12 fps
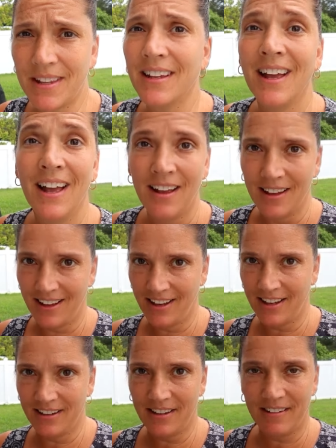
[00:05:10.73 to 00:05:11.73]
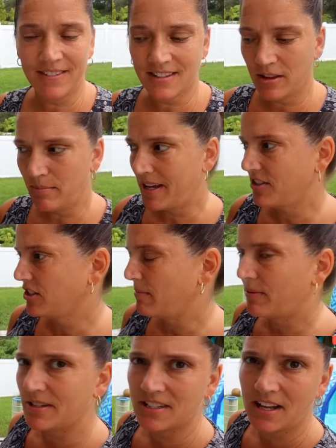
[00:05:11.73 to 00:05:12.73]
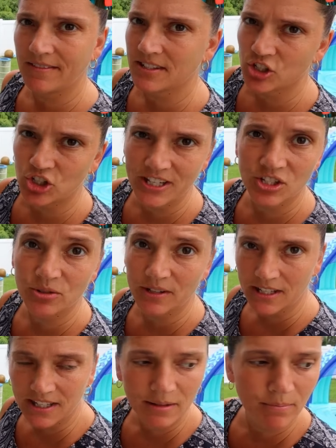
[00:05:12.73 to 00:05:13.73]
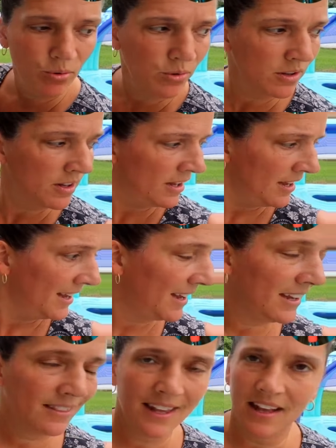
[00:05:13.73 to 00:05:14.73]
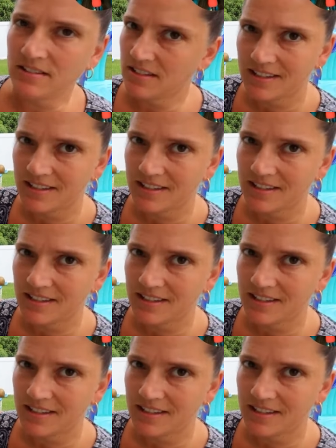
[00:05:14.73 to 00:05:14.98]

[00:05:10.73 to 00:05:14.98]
I got it off, that's all that matters. So I'm going to rinse it off because it's green, so I get it in the pool and get the algae